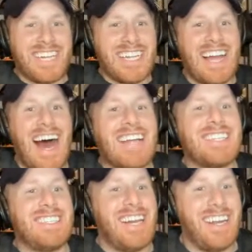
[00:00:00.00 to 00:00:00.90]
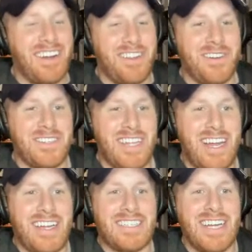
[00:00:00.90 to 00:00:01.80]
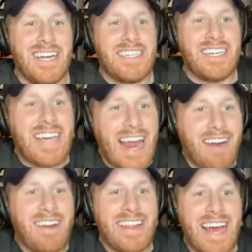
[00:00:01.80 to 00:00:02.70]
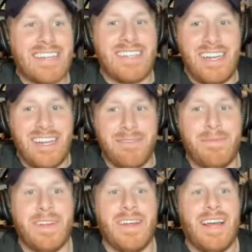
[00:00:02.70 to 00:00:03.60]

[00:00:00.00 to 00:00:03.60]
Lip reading: There's a lot sitting on those things to carry that team,